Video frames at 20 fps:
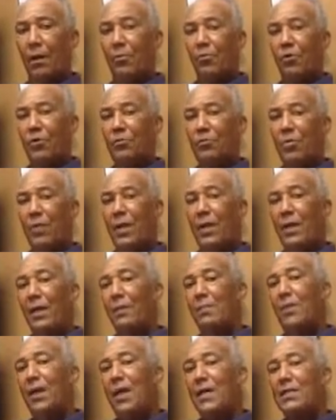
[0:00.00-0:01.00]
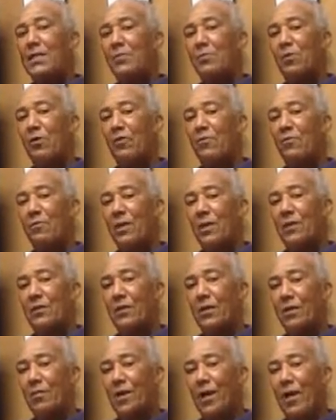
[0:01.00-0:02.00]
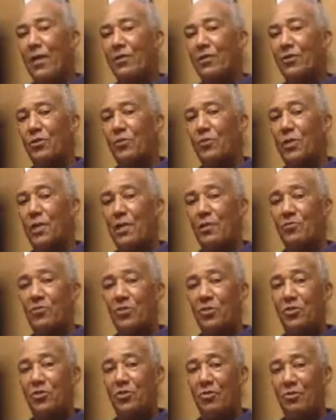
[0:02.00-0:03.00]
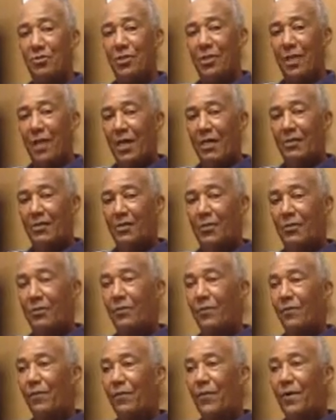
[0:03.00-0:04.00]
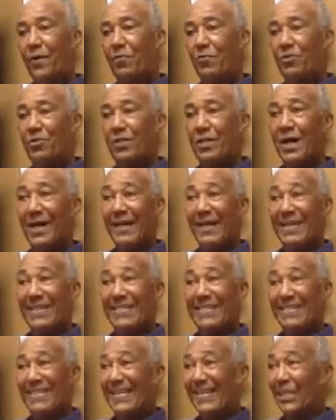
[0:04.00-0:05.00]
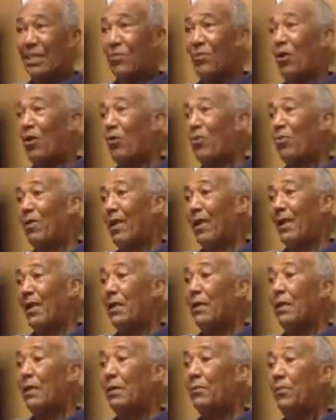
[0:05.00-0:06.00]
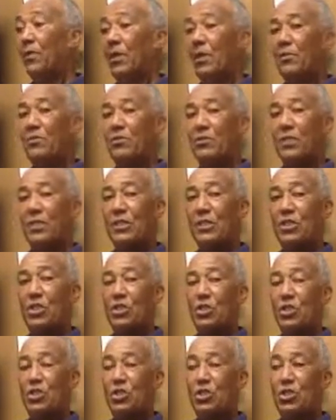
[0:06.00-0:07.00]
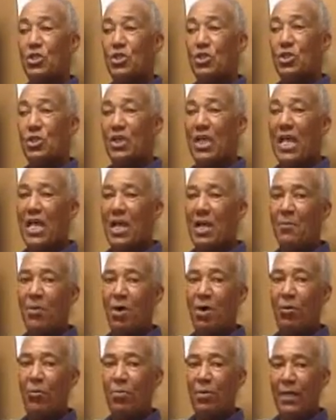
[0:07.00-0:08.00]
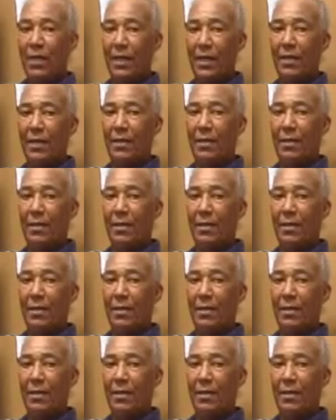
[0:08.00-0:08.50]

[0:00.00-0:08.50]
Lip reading: Brooks played basketball for me at Tarver High School when he was a junior in high school. He was not a stellar ball player, but he was a steady ball player.